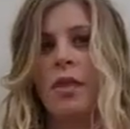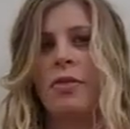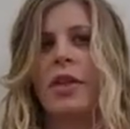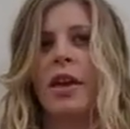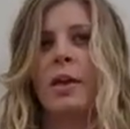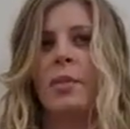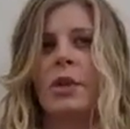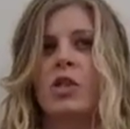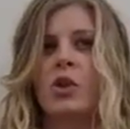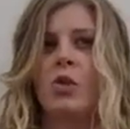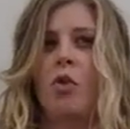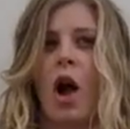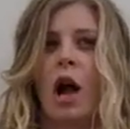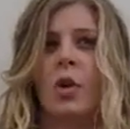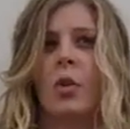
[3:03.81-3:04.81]
The image
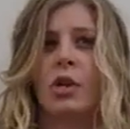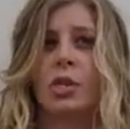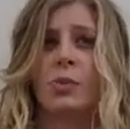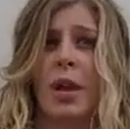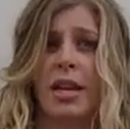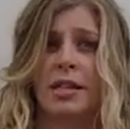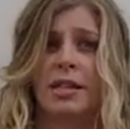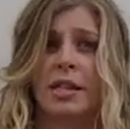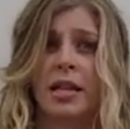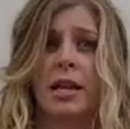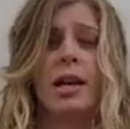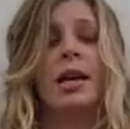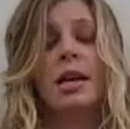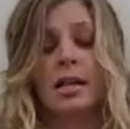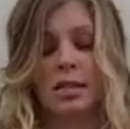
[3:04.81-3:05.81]
of Rockwell's
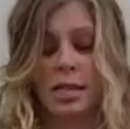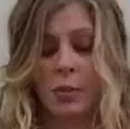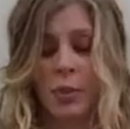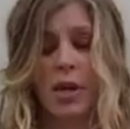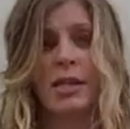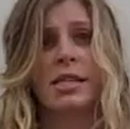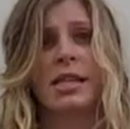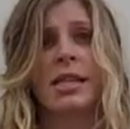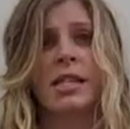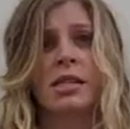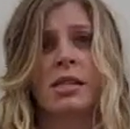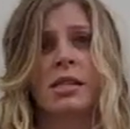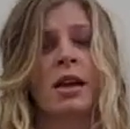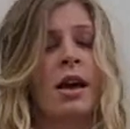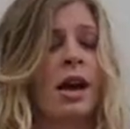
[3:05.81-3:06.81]
painting depicts
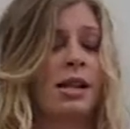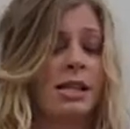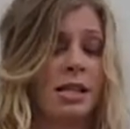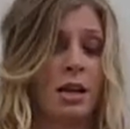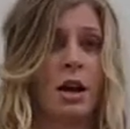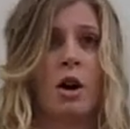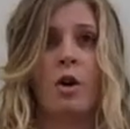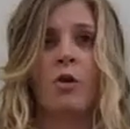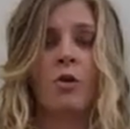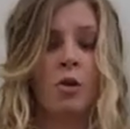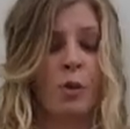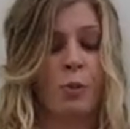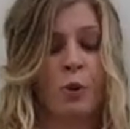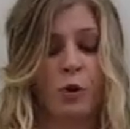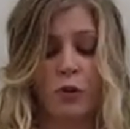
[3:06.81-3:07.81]
his idea of
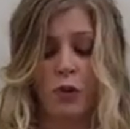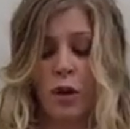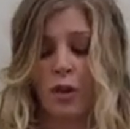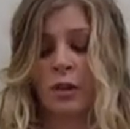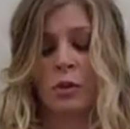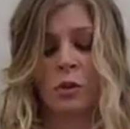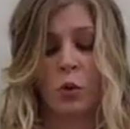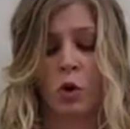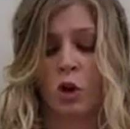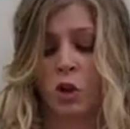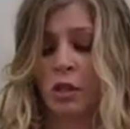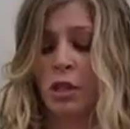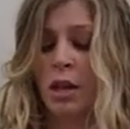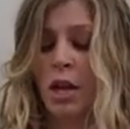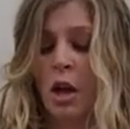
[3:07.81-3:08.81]
a perfect
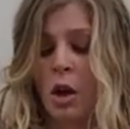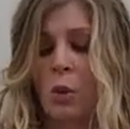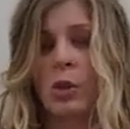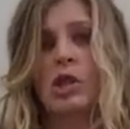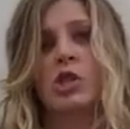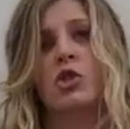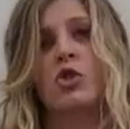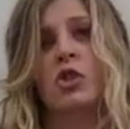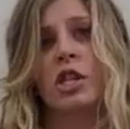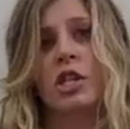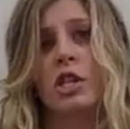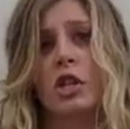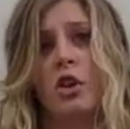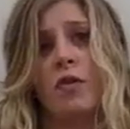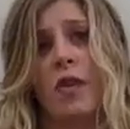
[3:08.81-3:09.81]
world, which is
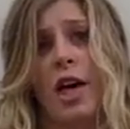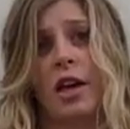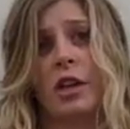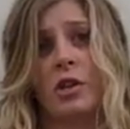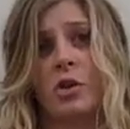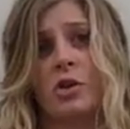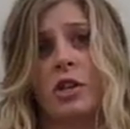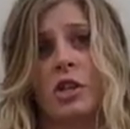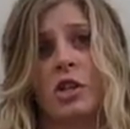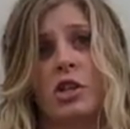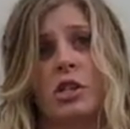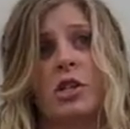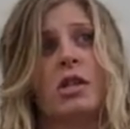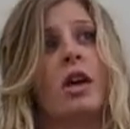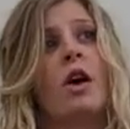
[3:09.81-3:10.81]
traditional values such
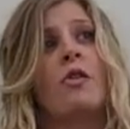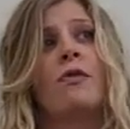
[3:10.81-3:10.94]
as